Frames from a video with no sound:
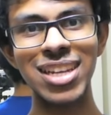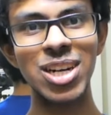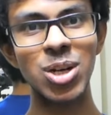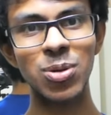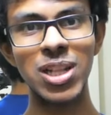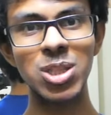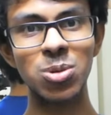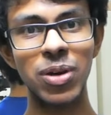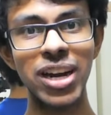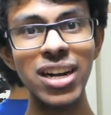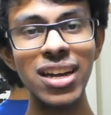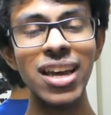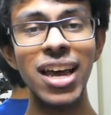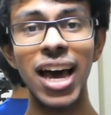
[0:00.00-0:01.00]
and 12th
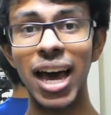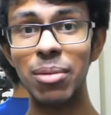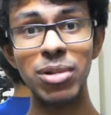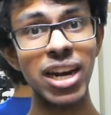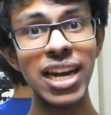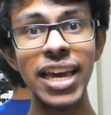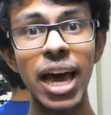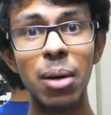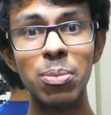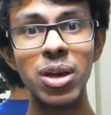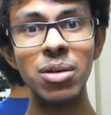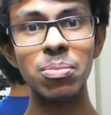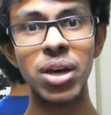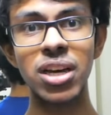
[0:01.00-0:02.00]
went. I'm really
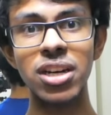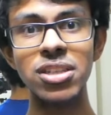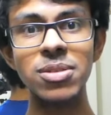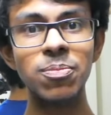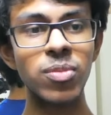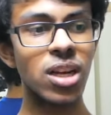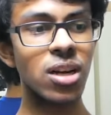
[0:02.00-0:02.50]
happy because